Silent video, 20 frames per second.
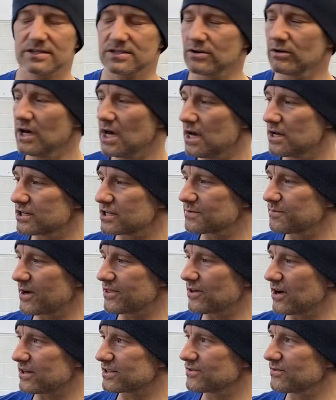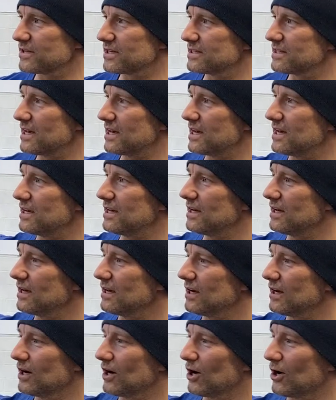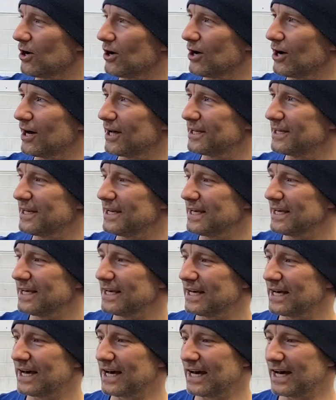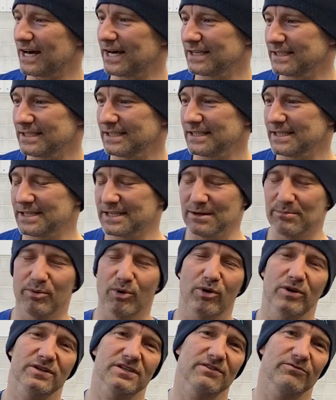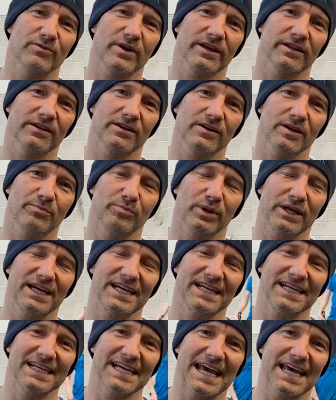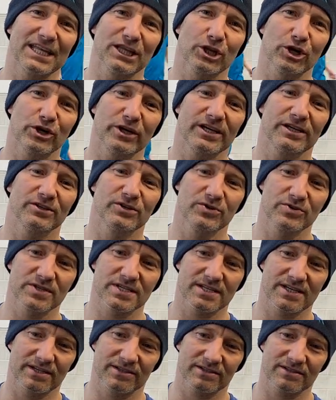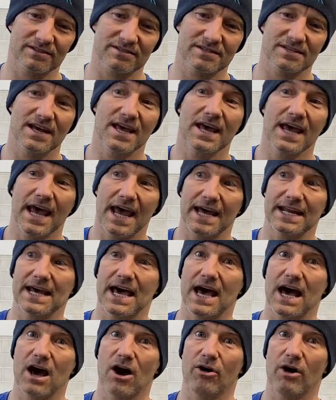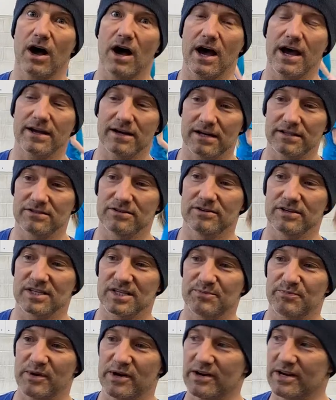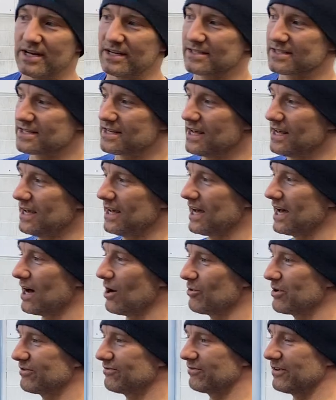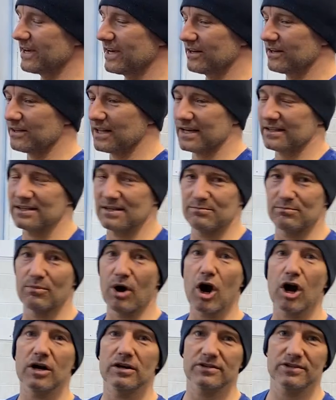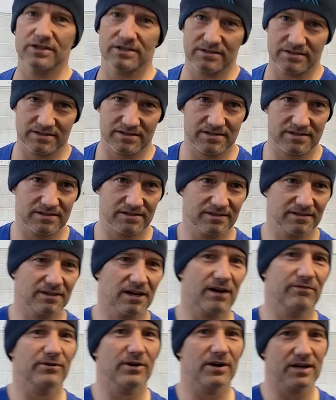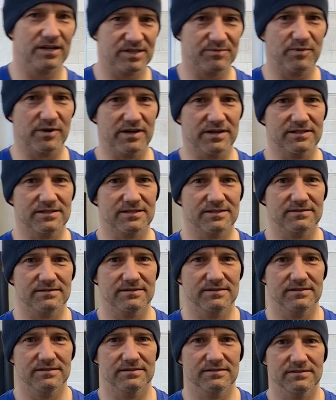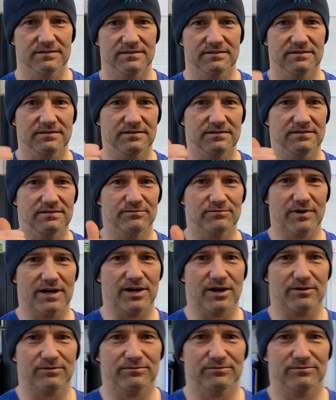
So just my thoughts for the day on the importance of regularly playing and learning new skills, and how I got to experience how we fail at the margins of our experience. Right.